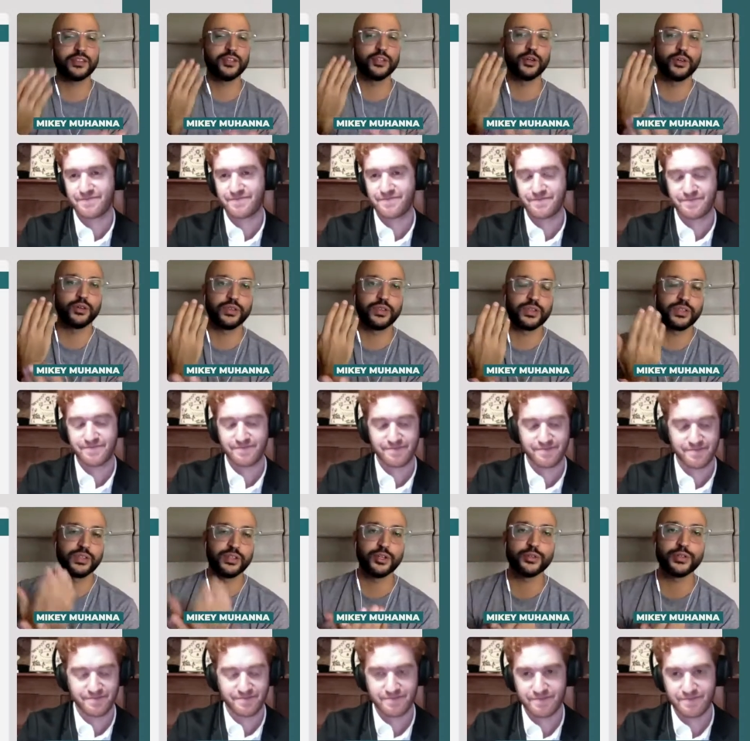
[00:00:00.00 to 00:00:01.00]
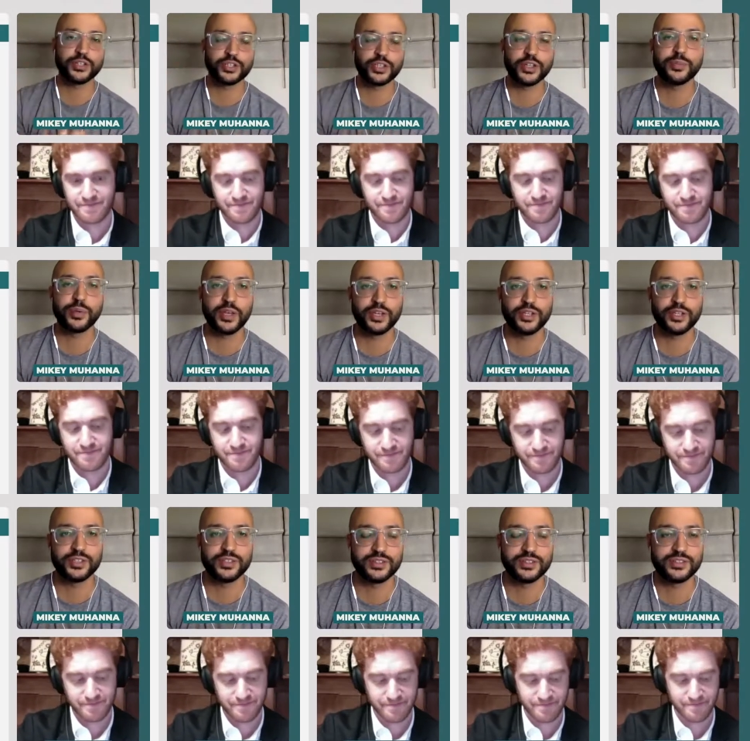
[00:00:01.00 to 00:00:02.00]
Speaker 1: you know the the notation on the page
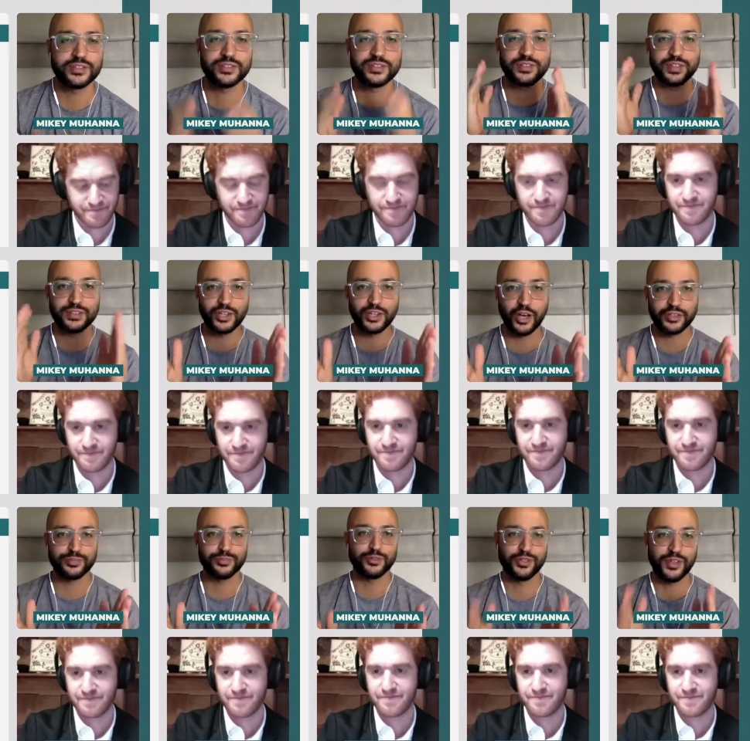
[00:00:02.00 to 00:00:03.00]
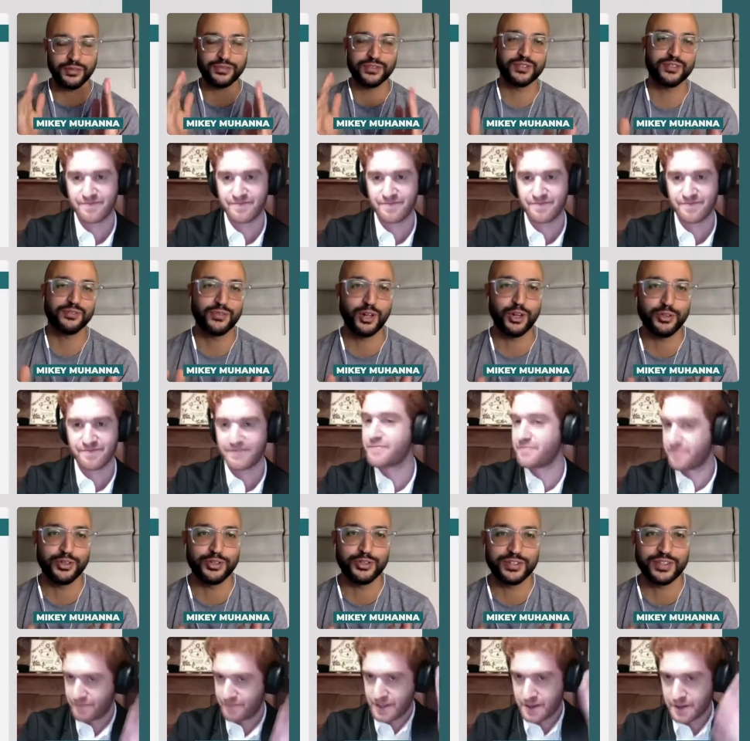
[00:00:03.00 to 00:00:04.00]
is is gospel. You have to follow
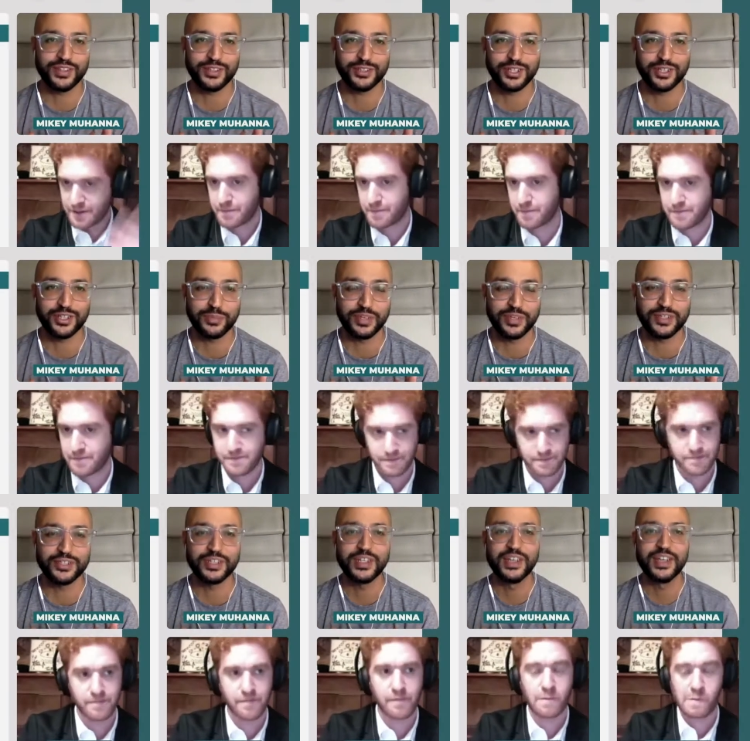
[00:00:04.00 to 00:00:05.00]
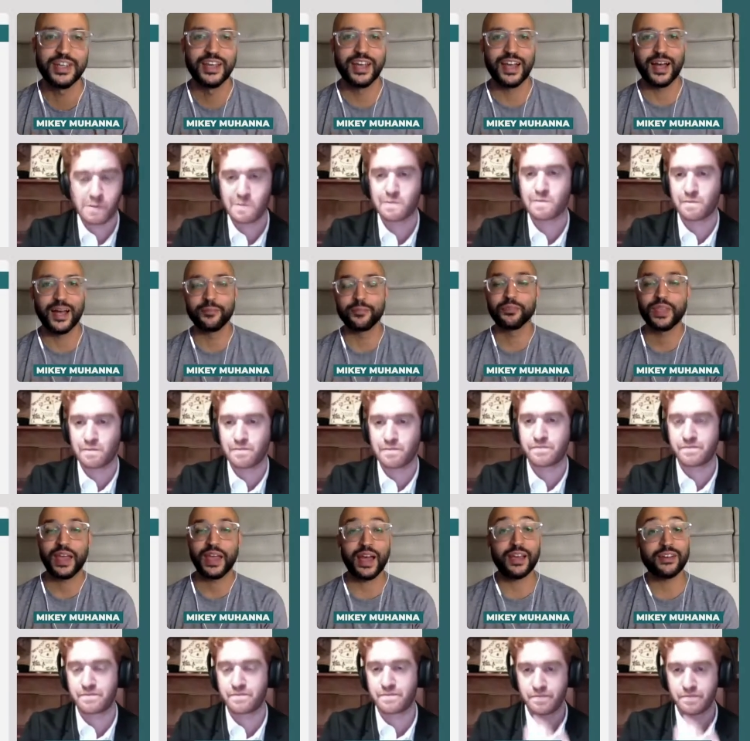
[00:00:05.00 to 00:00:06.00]
the notation on the page. Um,
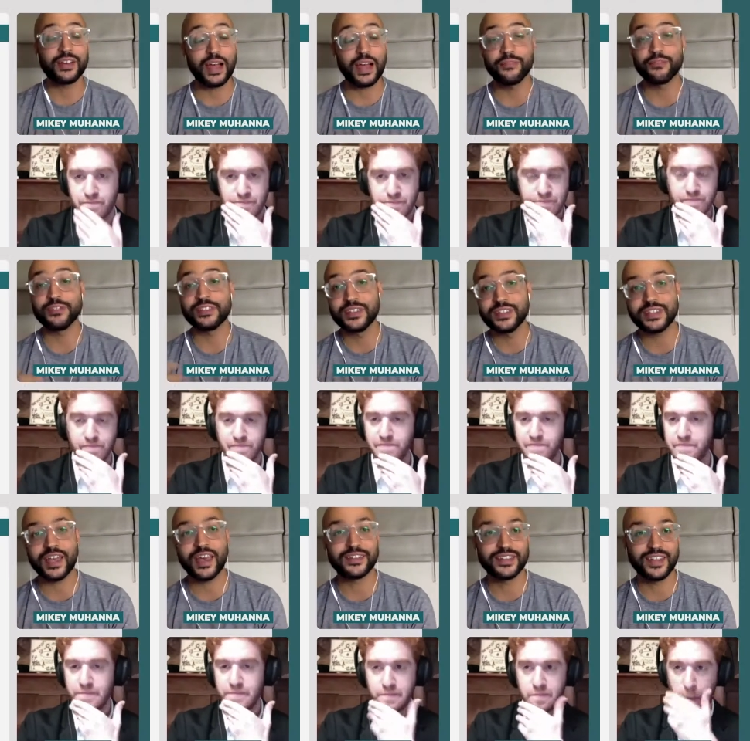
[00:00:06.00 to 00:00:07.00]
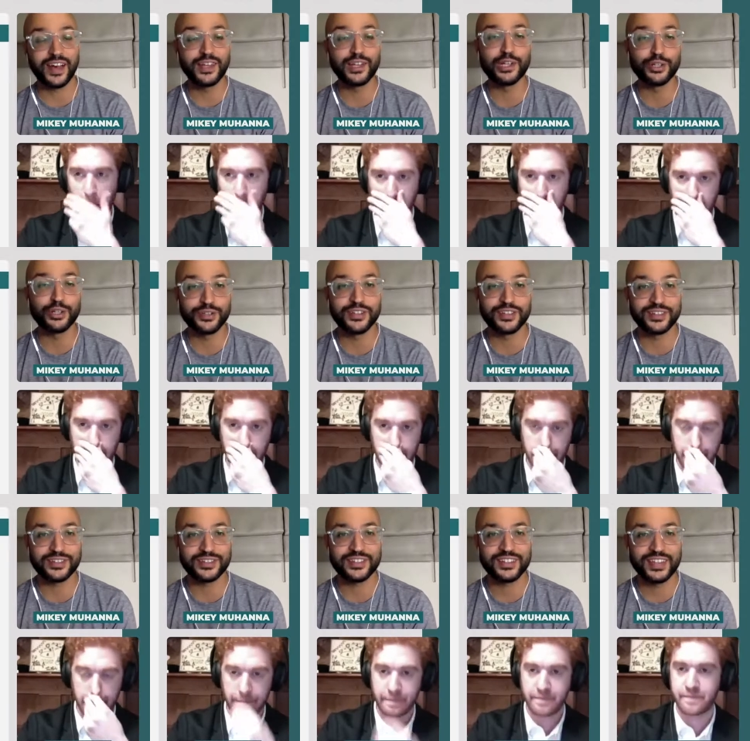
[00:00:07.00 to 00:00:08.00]
I I've since had to unlearn
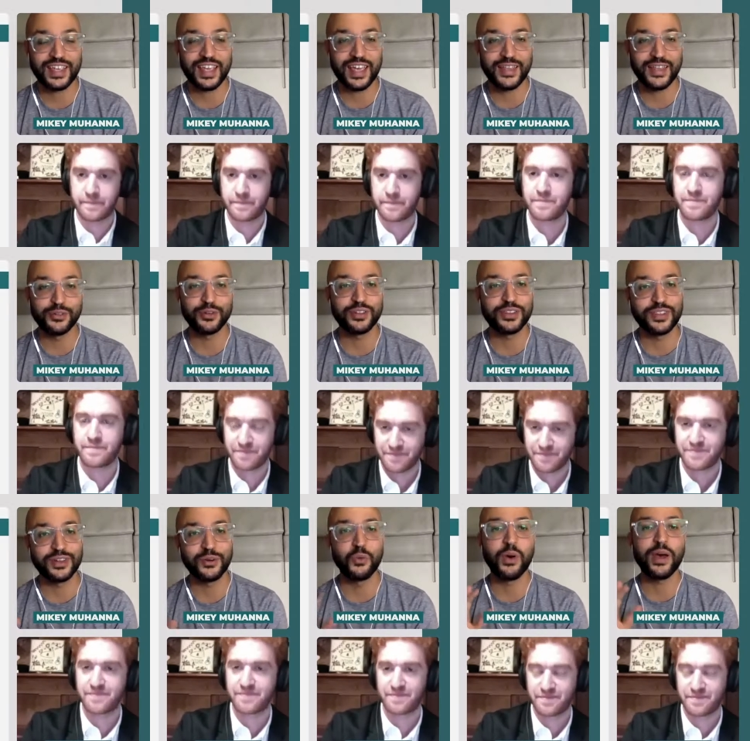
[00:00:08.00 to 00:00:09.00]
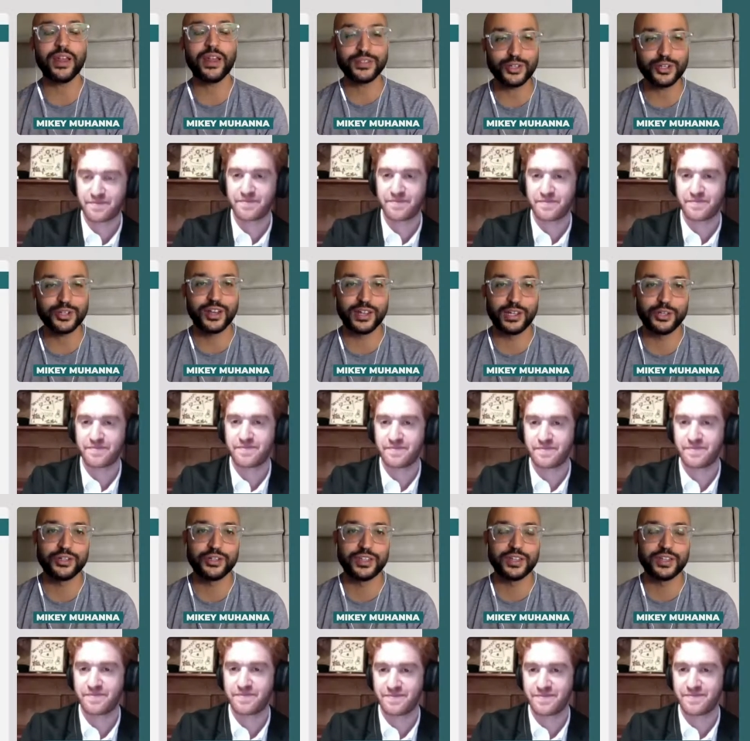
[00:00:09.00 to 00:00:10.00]
this, and there, when I started
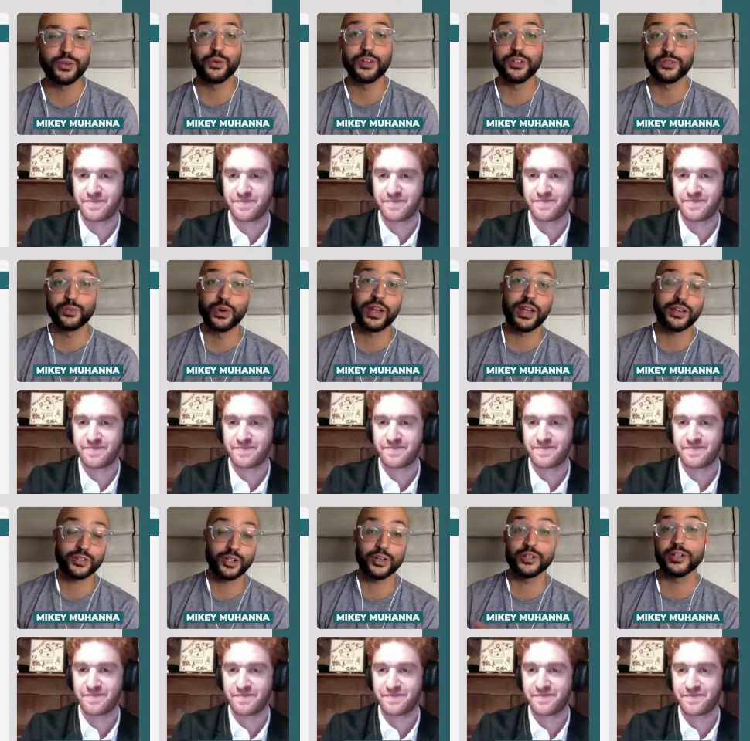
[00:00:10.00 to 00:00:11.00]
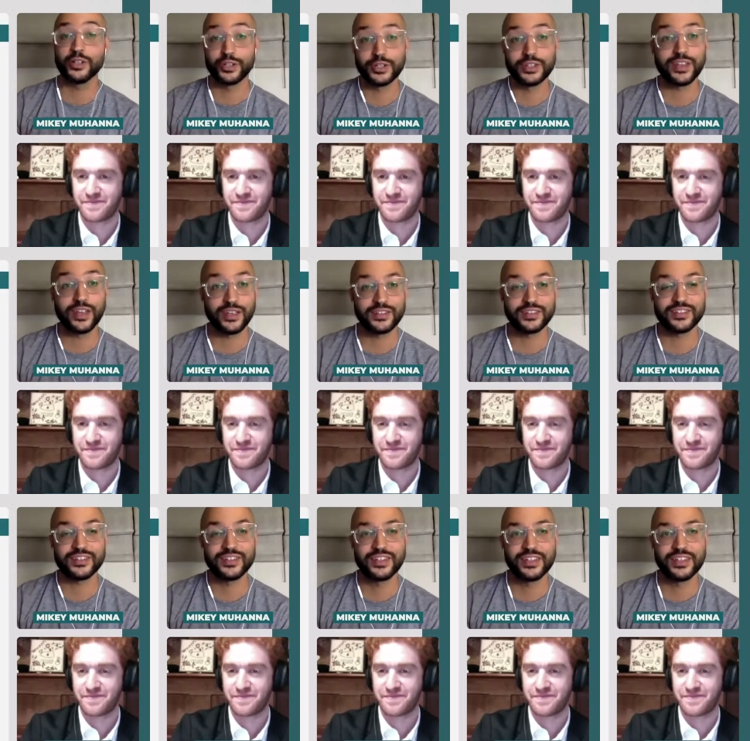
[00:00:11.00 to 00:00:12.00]
unlearning it was when I started learning
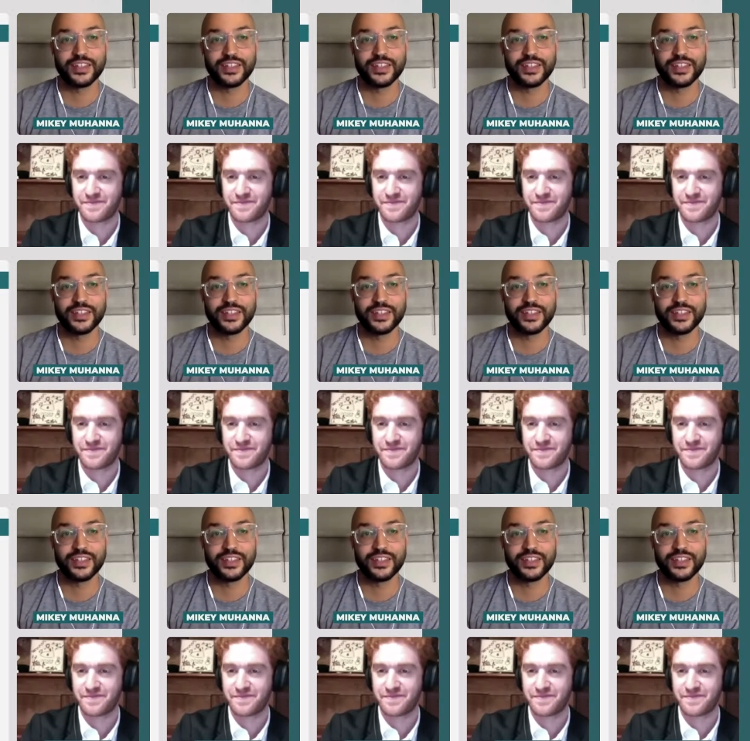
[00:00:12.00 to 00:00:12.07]
dance